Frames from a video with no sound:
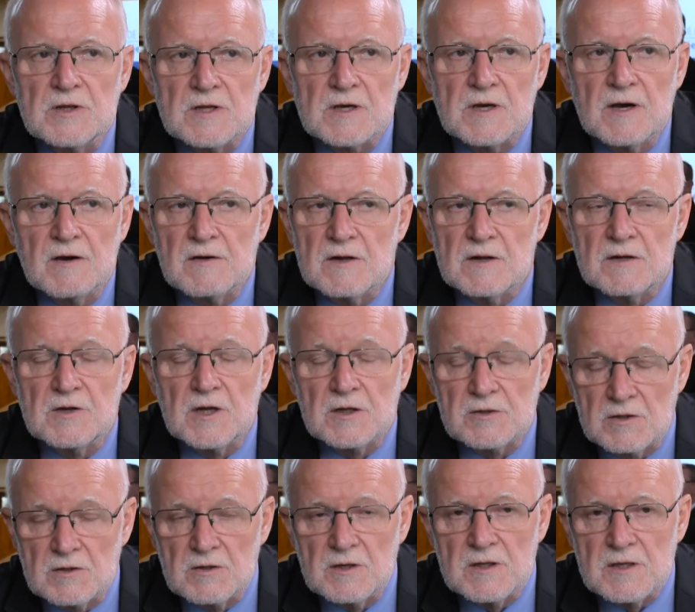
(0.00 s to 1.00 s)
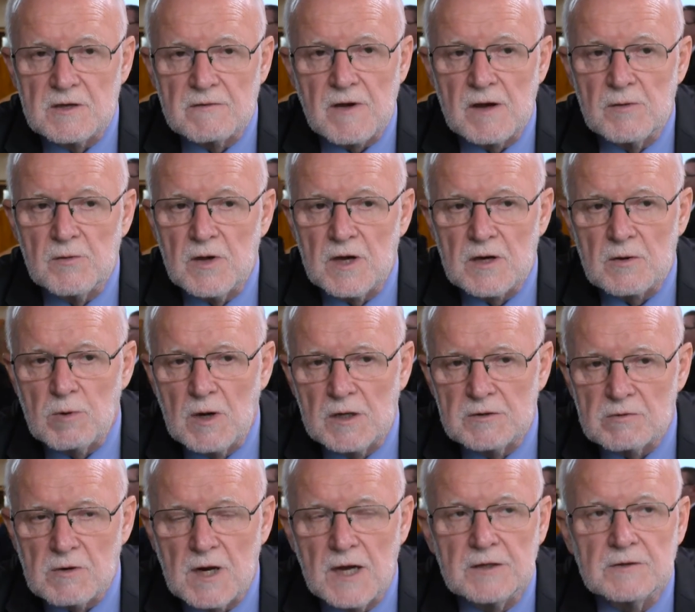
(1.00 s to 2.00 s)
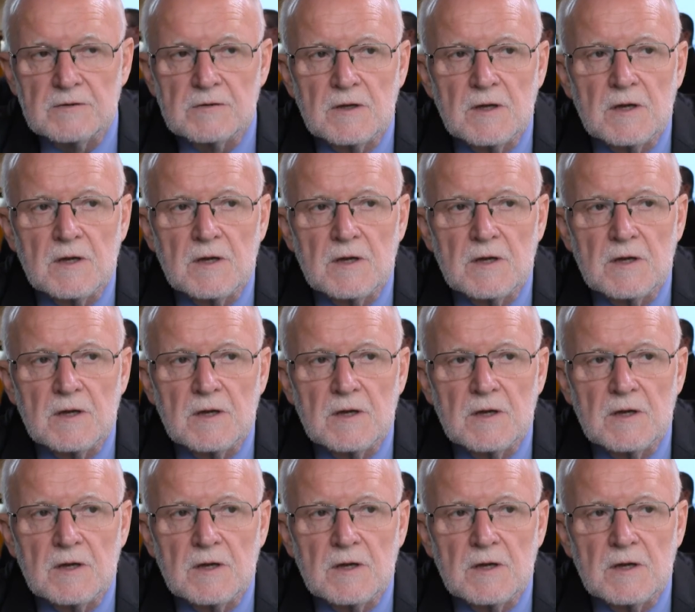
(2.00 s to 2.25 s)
the government, you are quite right.